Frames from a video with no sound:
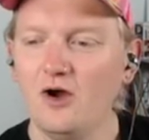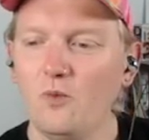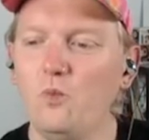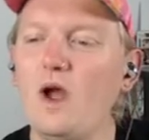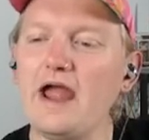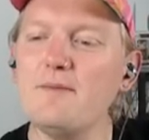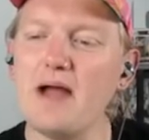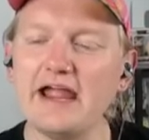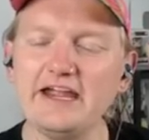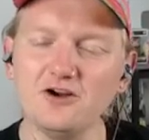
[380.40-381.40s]
What am
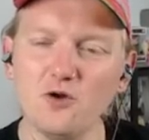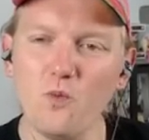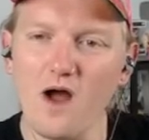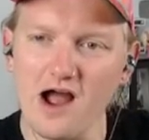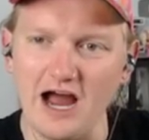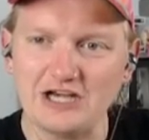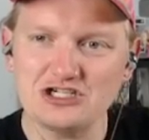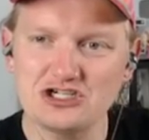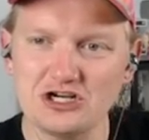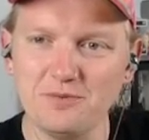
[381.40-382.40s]
I here to
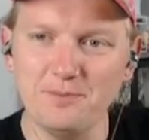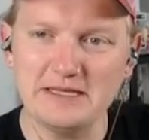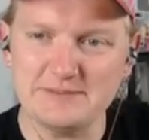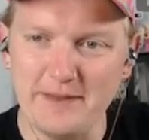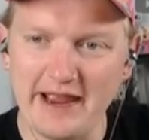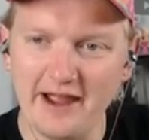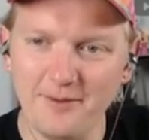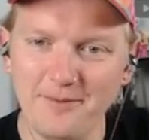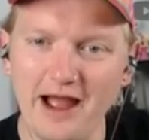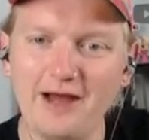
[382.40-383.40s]
watch, Miss
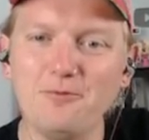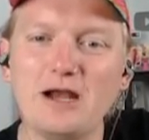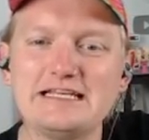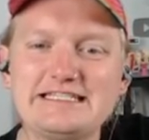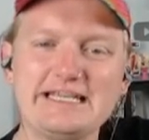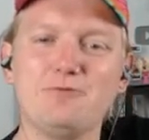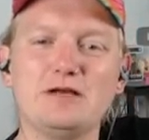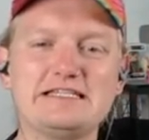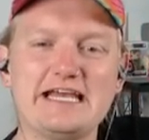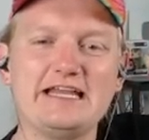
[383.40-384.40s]
Ma'am? I want to see
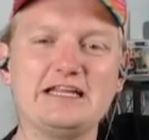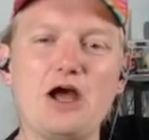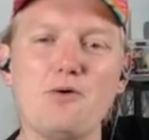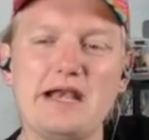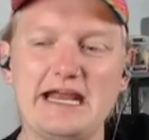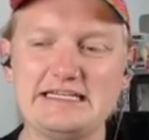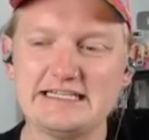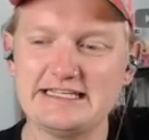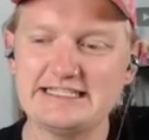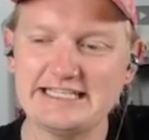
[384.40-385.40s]
what's going into
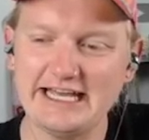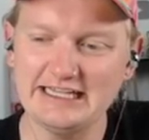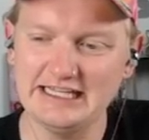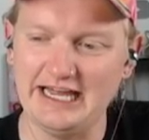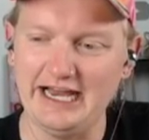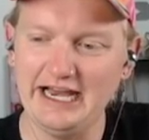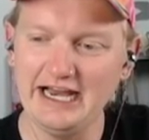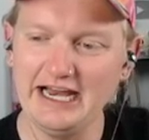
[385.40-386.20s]
the skillet.